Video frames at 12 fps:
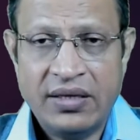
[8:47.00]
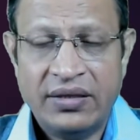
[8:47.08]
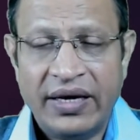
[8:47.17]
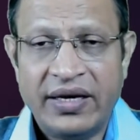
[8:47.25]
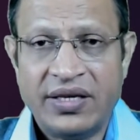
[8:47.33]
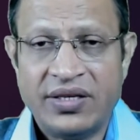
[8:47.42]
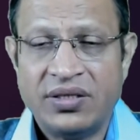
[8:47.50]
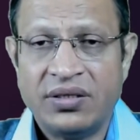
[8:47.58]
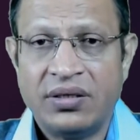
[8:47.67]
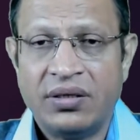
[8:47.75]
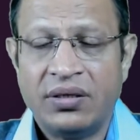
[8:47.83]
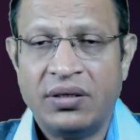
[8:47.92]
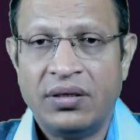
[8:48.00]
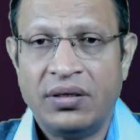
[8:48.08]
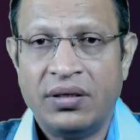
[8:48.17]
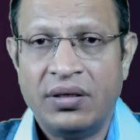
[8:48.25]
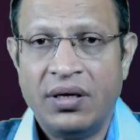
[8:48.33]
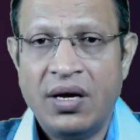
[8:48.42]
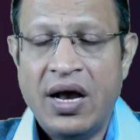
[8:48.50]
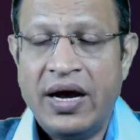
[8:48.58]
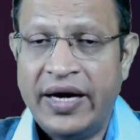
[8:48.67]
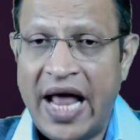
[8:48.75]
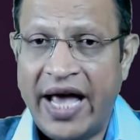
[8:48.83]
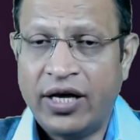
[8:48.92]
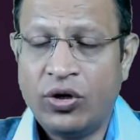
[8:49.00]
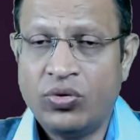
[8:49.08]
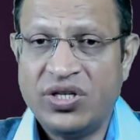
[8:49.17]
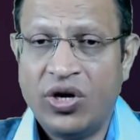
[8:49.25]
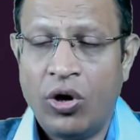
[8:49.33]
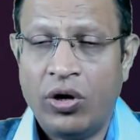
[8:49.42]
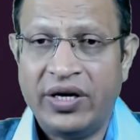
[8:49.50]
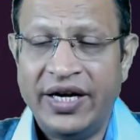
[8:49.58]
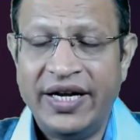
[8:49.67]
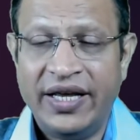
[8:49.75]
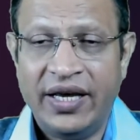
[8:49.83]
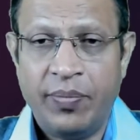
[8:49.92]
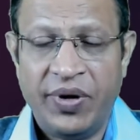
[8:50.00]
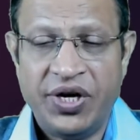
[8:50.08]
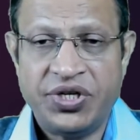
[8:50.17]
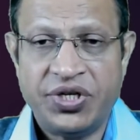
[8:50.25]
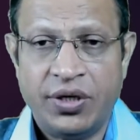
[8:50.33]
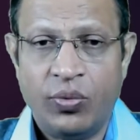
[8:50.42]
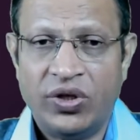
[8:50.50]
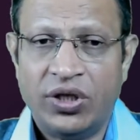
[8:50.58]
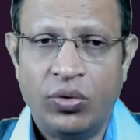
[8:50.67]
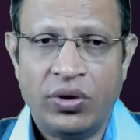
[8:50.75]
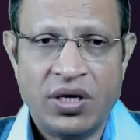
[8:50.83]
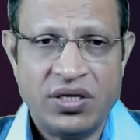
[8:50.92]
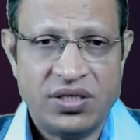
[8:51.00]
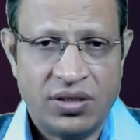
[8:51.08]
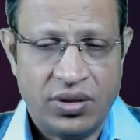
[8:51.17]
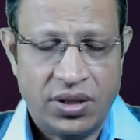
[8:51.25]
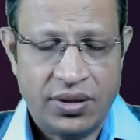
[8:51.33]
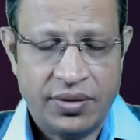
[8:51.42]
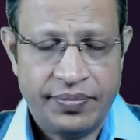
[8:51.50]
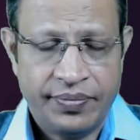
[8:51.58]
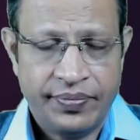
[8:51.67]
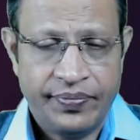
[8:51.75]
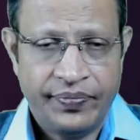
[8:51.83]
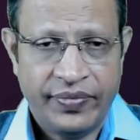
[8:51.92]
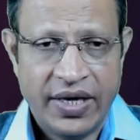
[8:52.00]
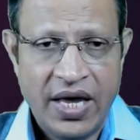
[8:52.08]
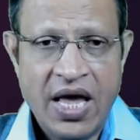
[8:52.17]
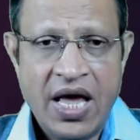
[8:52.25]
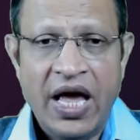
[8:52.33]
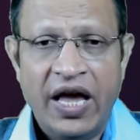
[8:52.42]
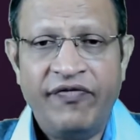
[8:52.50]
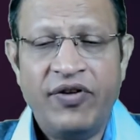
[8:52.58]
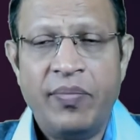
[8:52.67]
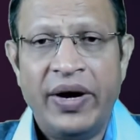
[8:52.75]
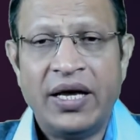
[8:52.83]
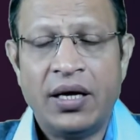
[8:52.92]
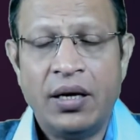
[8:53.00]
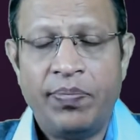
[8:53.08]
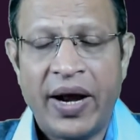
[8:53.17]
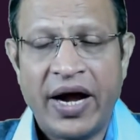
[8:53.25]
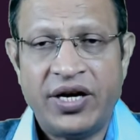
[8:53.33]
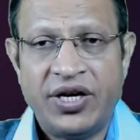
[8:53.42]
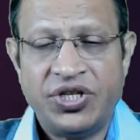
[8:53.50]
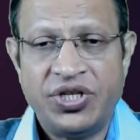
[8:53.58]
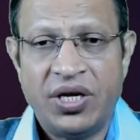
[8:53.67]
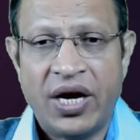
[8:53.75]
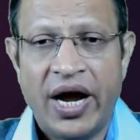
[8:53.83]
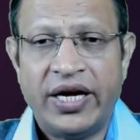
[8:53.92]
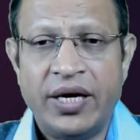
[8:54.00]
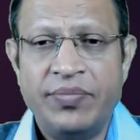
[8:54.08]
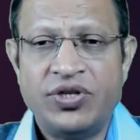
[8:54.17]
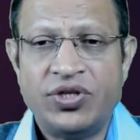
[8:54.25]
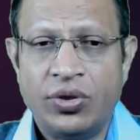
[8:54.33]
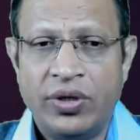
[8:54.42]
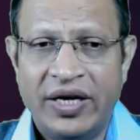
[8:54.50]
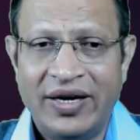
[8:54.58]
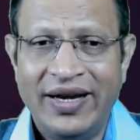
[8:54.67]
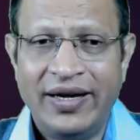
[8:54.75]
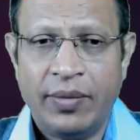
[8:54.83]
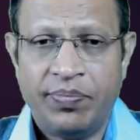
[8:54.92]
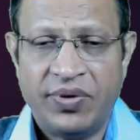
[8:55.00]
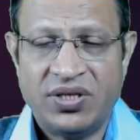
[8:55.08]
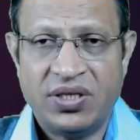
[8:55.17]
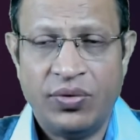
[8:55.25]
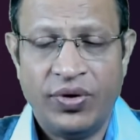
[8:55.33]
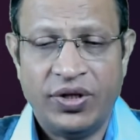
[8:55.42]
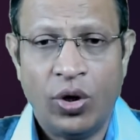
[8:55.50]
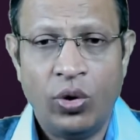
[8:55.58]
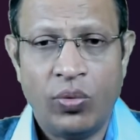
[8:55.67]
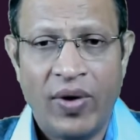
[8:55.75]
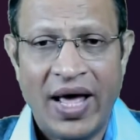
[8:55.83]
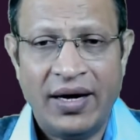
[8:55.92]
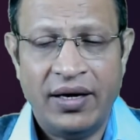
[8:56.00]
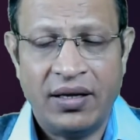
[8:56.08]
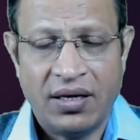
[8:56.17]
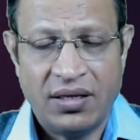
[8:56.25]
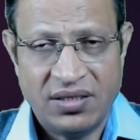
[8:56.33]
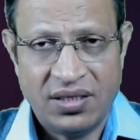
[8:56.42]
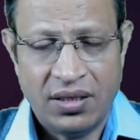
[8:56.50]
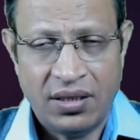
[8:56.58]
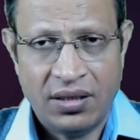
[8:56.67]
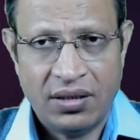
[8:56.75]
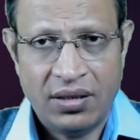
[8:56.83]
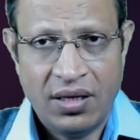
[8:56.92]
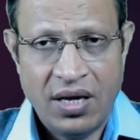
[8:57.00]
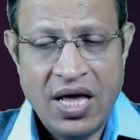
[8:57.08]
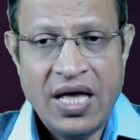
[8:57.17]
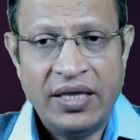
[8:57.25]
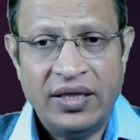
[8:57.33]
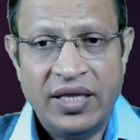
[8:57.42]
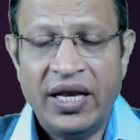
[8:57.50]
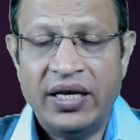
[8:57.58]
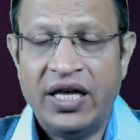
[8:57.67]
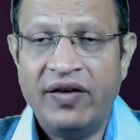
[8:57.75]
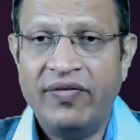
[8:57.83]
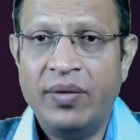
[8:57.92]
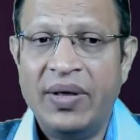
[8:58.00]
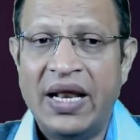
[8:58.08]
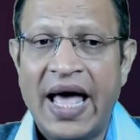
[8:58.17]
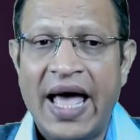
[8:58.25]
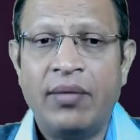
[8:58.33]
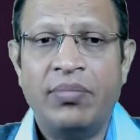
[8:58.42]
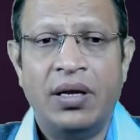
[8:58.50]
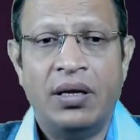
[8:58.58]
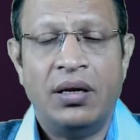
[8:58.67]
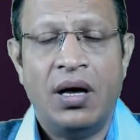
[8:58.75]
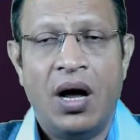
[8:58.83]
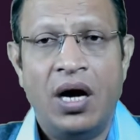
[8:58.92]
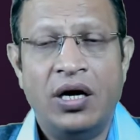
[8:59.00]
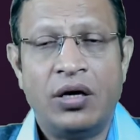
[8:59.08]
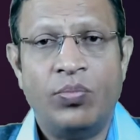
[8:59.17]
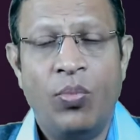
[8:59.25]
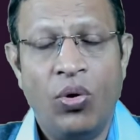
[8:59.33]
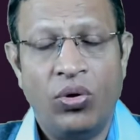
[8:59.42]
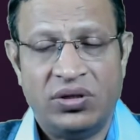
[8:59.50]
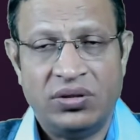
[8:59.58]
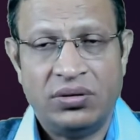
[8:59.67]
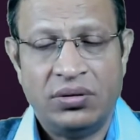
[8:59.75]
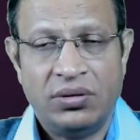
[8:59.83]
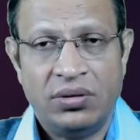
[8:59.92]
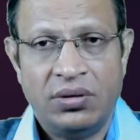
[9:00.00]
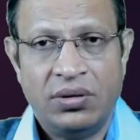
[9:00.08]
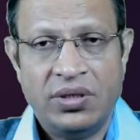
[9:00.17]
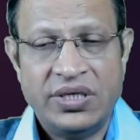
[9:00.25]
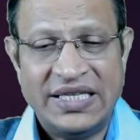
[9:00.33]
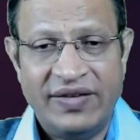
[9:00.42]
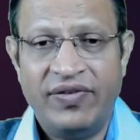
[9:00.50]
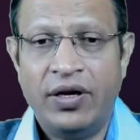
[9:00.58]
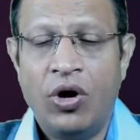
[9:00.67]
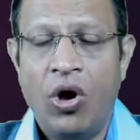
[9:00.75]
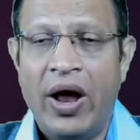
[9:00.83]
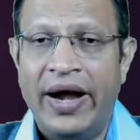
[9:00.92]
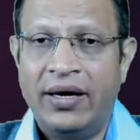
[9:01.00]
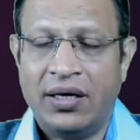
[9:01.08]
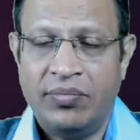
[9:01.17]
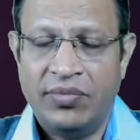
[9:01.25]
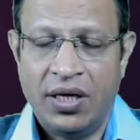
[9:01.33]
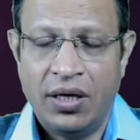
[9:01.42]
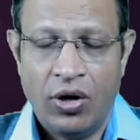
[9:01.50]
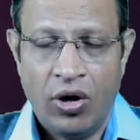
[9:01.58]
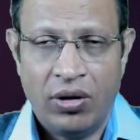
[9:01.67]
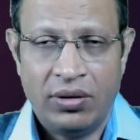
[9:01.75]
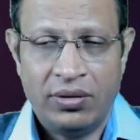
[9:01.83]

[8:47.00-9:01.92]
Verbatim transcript: That is, diagnosing or treating a patient without consent. If a medical practitioner attempts to treat a person without valid consent, then he will be liable under both civil law and criminal law.